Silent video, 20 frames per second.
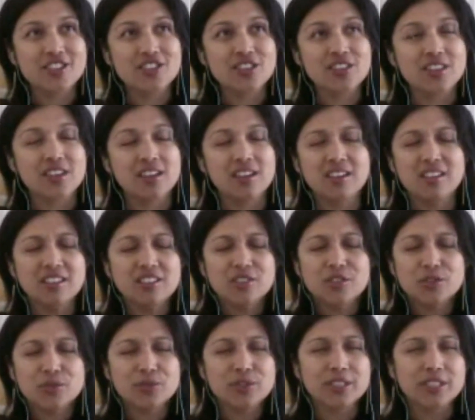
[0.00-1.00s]

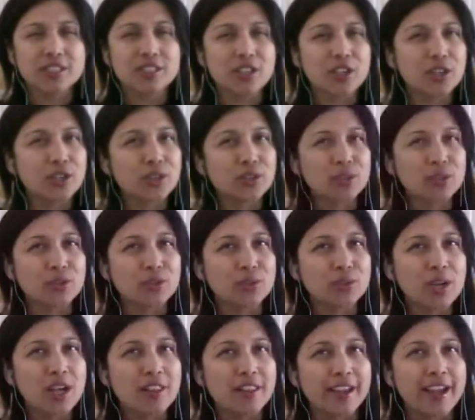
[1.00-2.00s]
realization that, oh, there's really
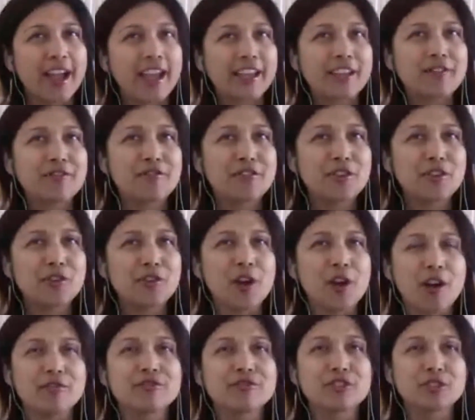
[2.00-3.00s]
no, like, I
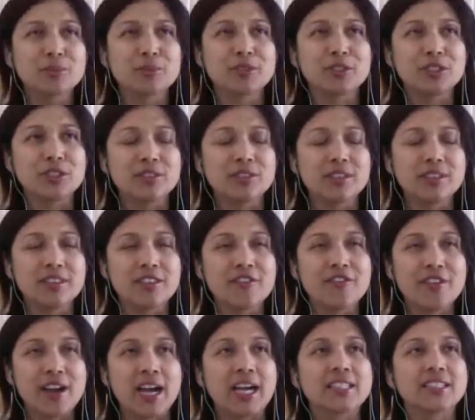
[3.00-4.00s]
can feel
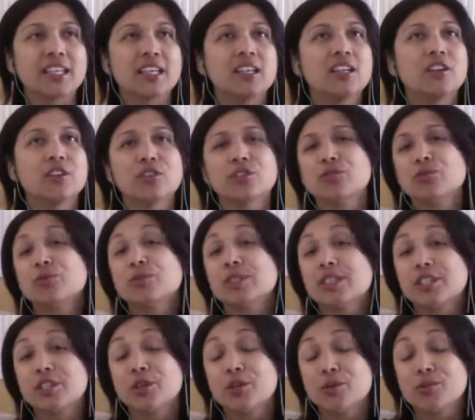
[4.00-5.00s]
comfortable in the fact that,
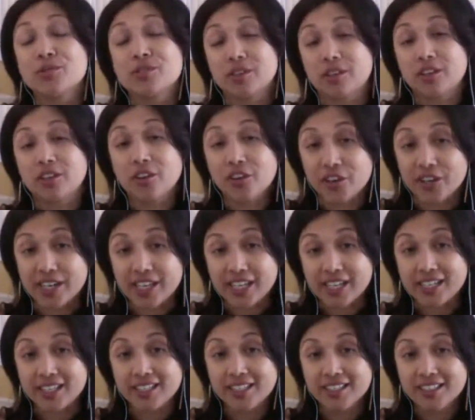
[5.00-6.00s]
oh, there's really no
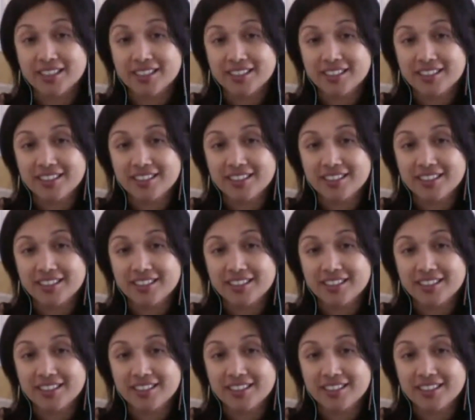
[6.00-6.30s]
security.